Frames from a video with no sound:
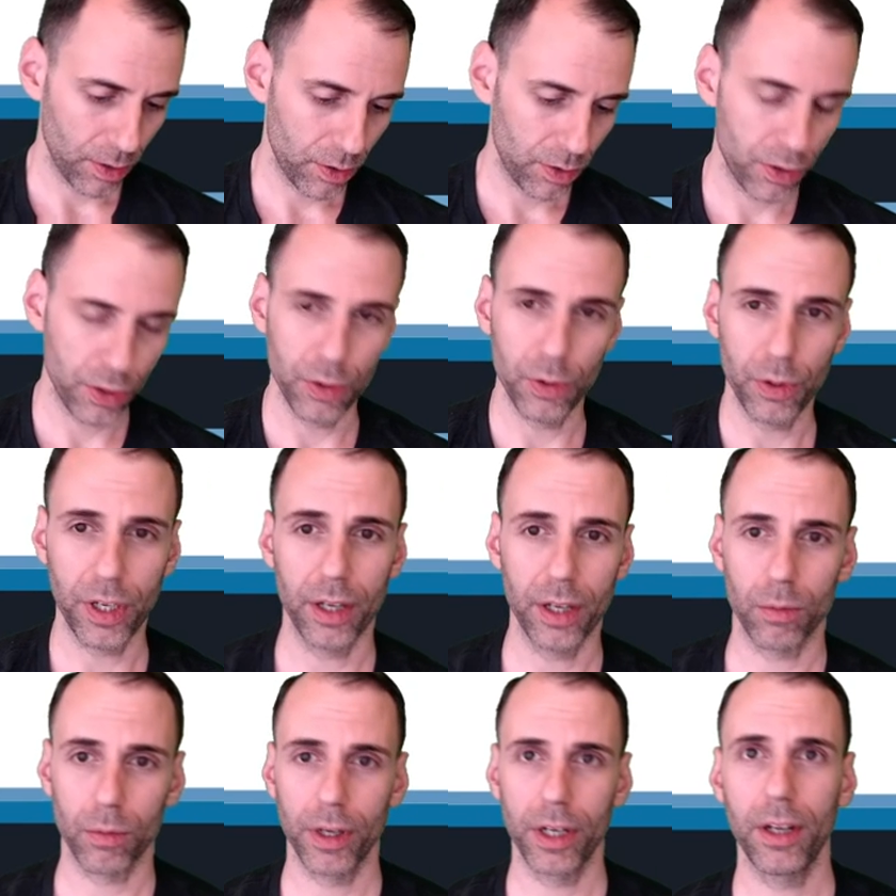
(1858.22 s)
to
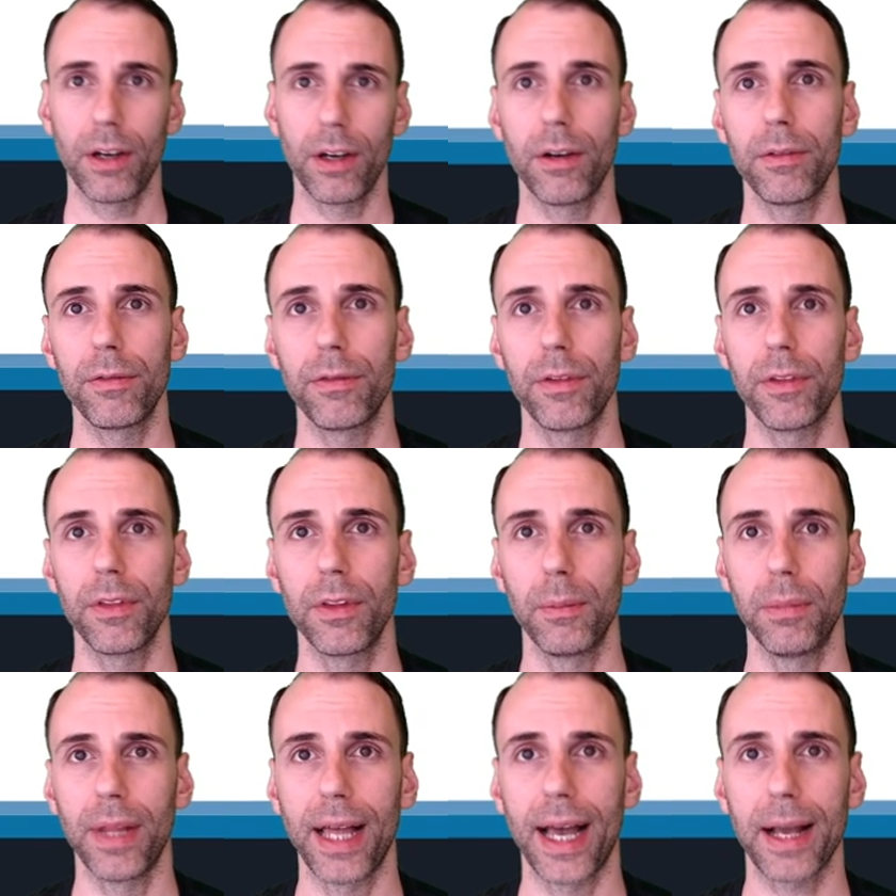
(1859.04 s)
get rid of the
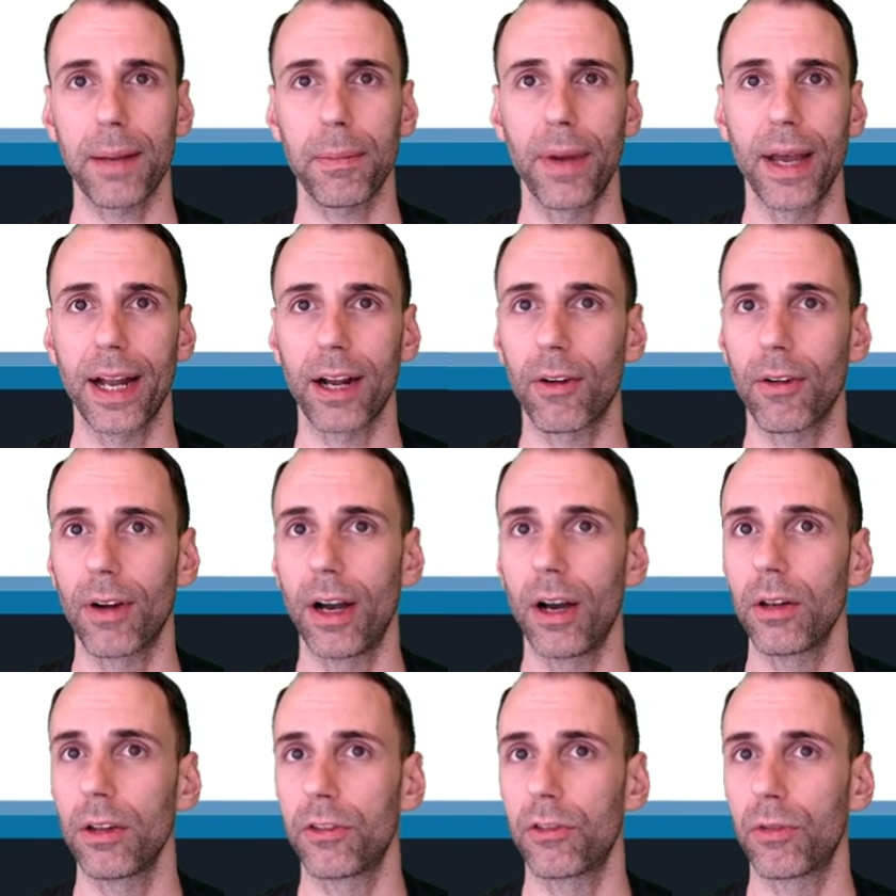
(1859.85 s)
black
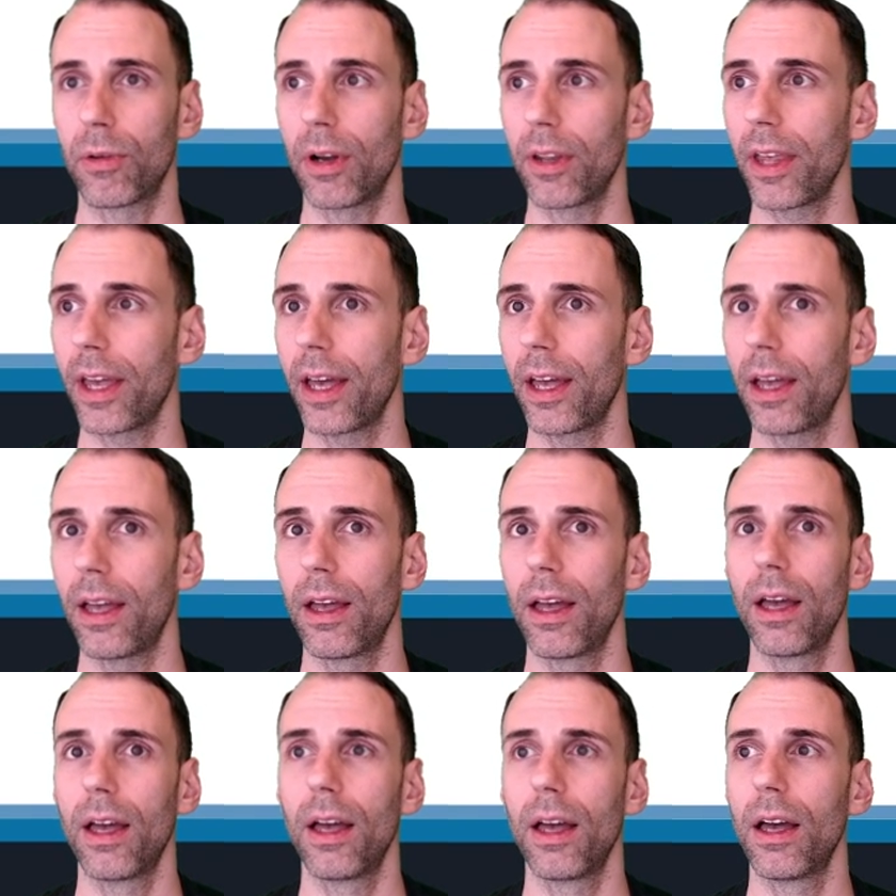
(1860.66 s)
background. Let's run that
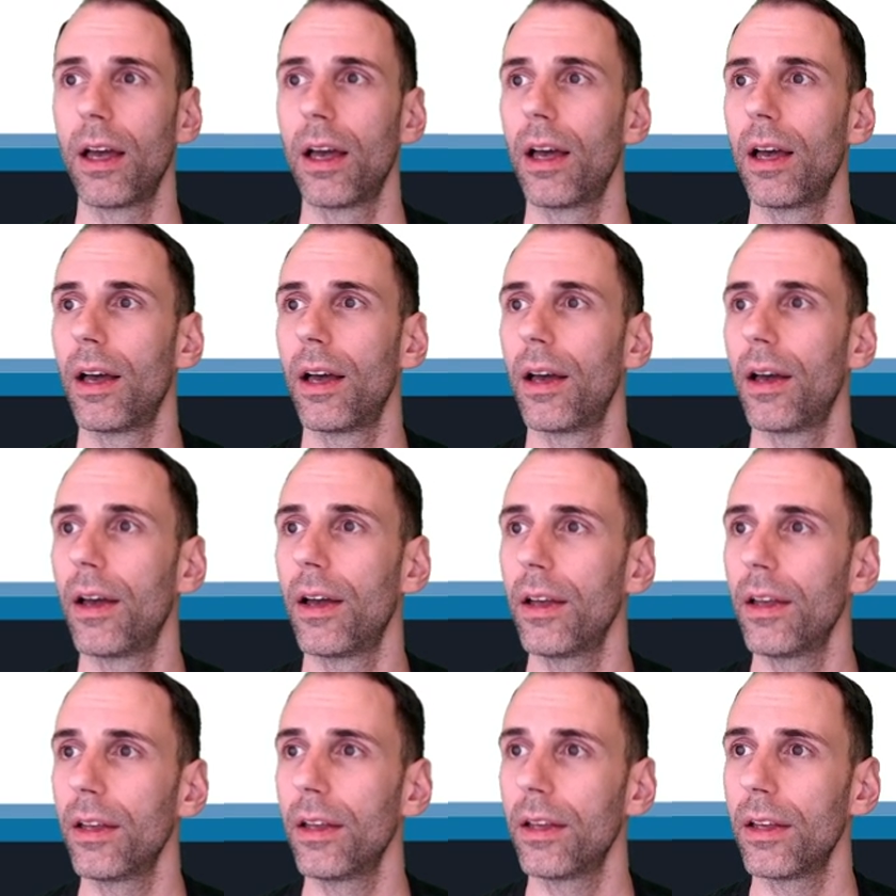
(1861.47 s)

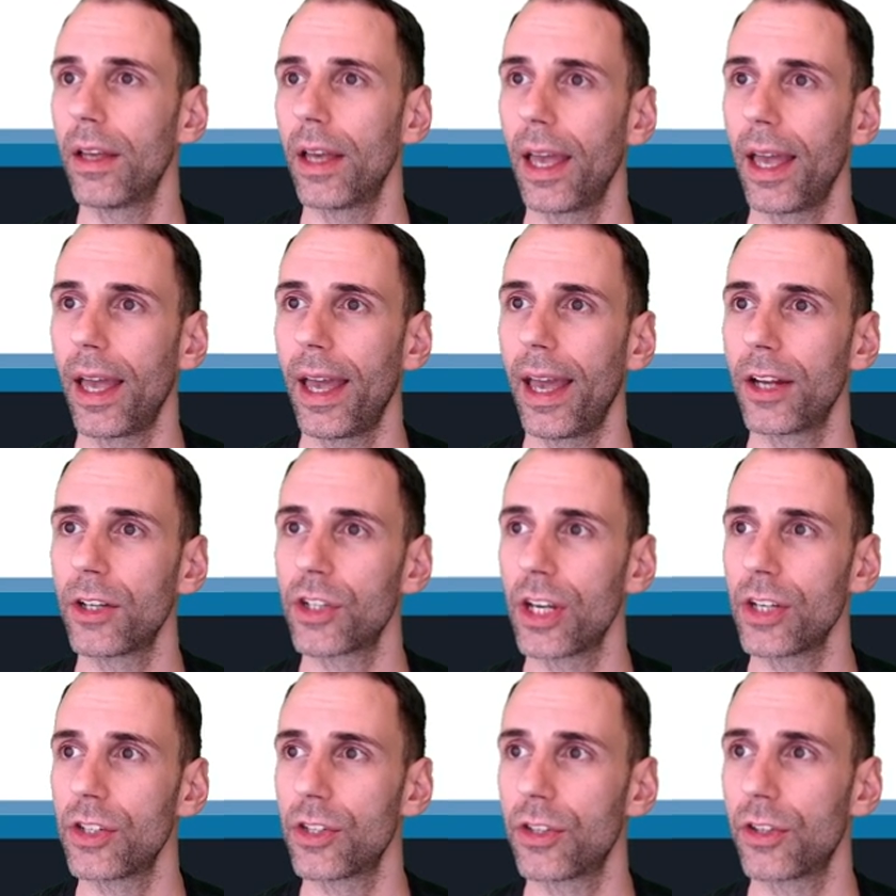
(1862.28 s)
and change it to